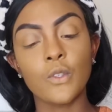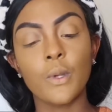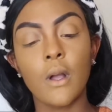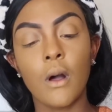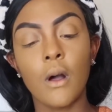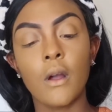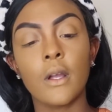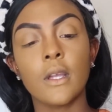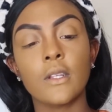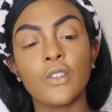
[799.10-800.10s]
We
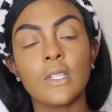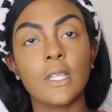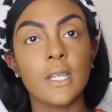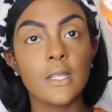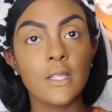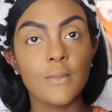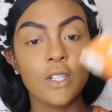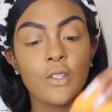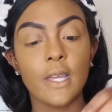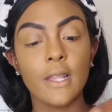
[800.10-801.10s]
are gonna just take a
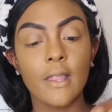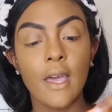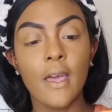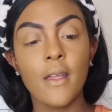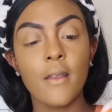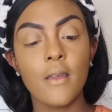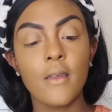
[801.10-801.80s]
smidge like that.